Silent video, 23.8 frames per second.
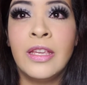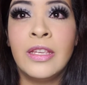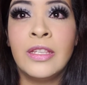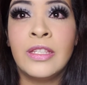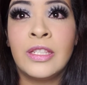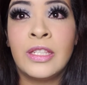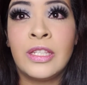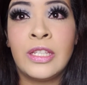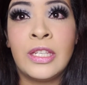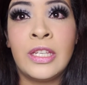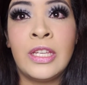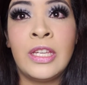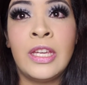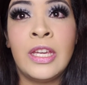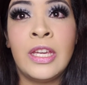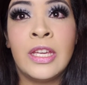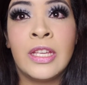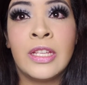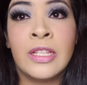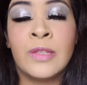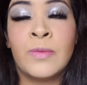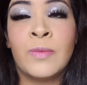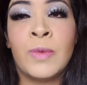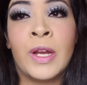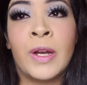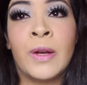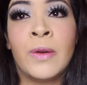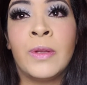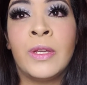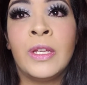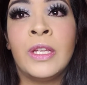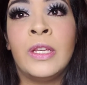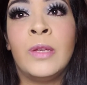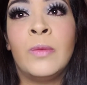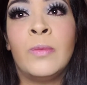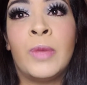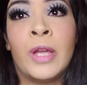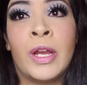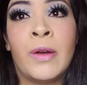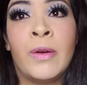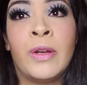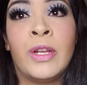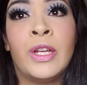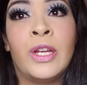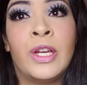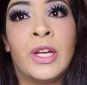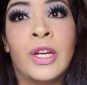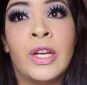she is very
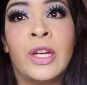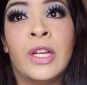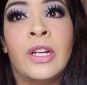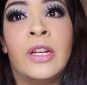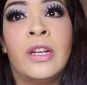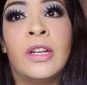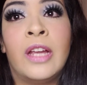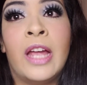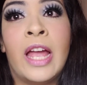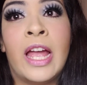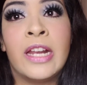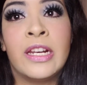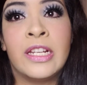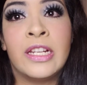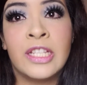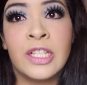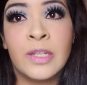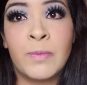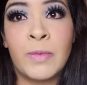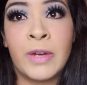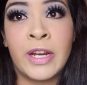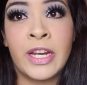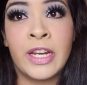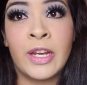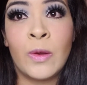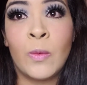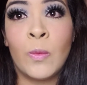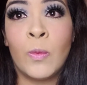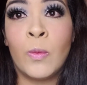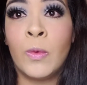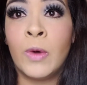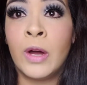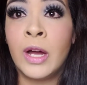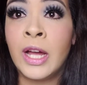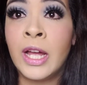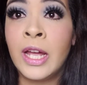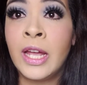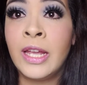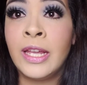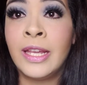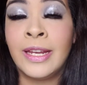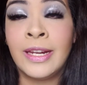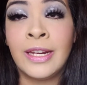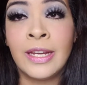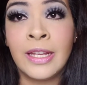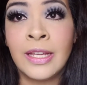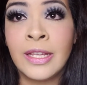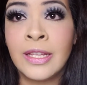good at explaining what
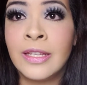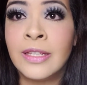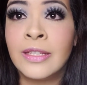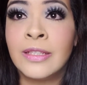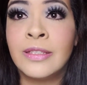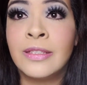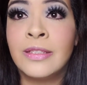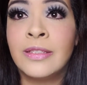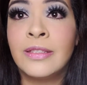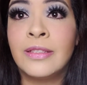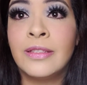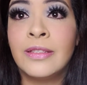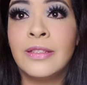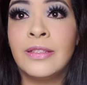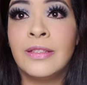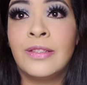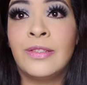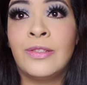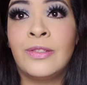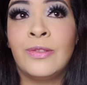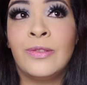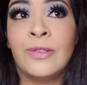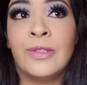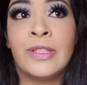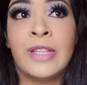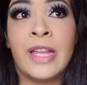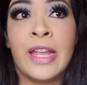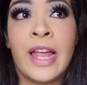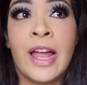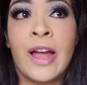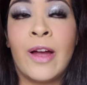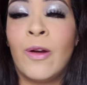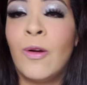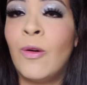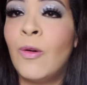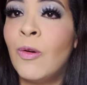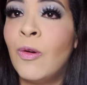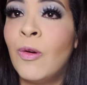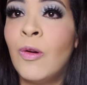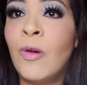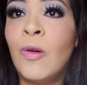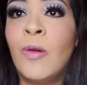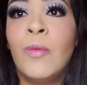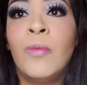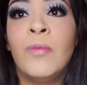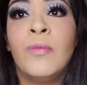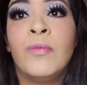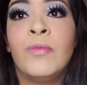it is to stay at
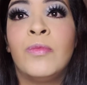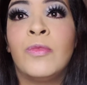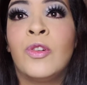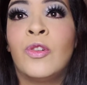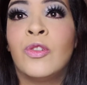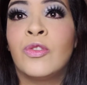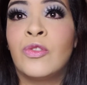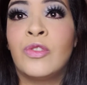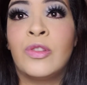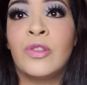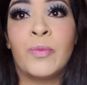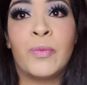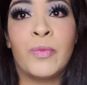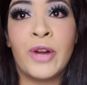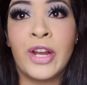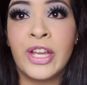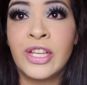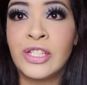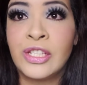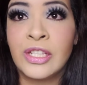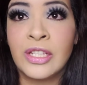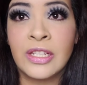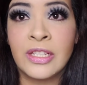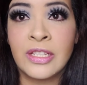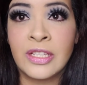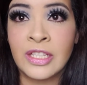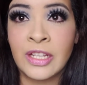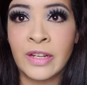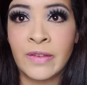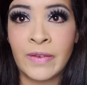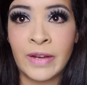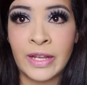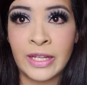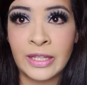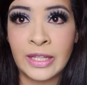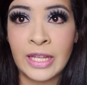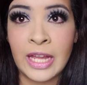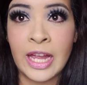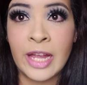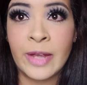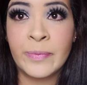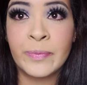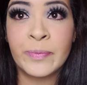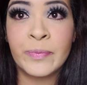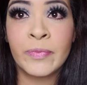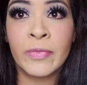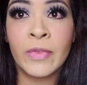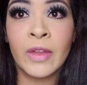home, go through depression and stuff like
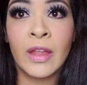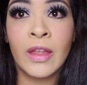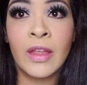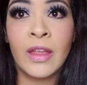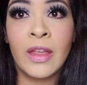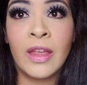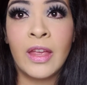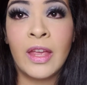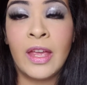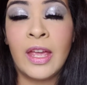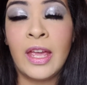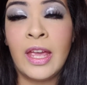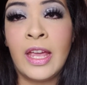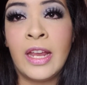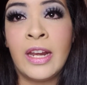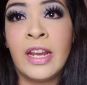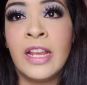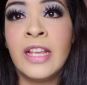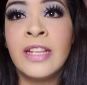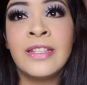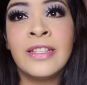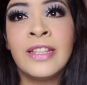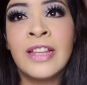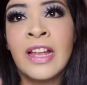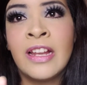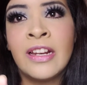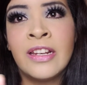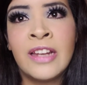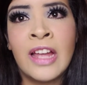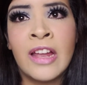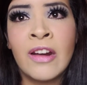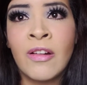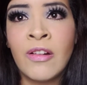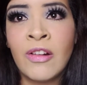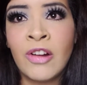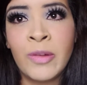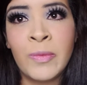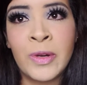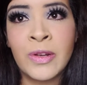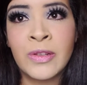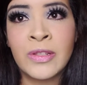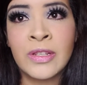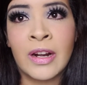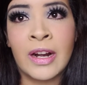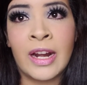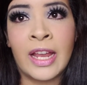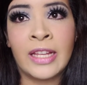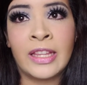that. And it's not all her
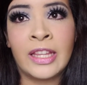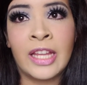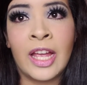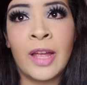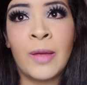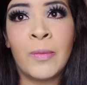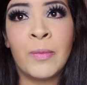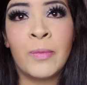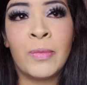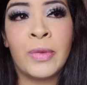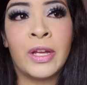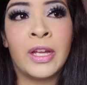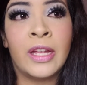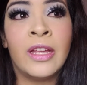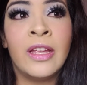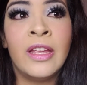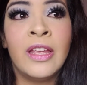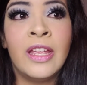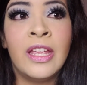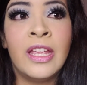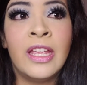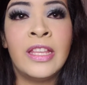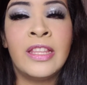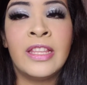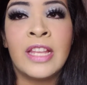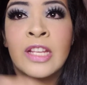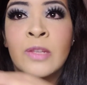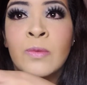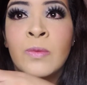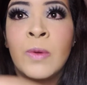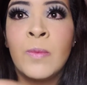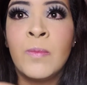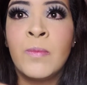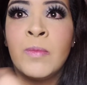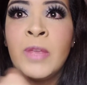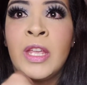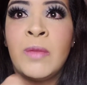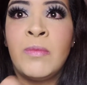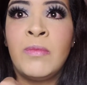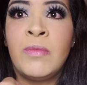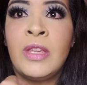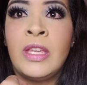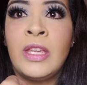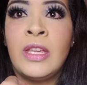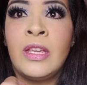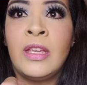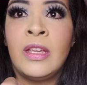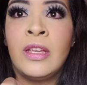videos are like that, but that's what made
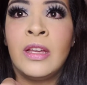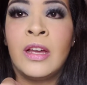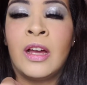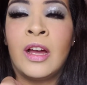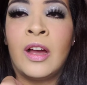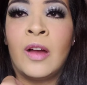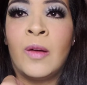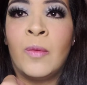me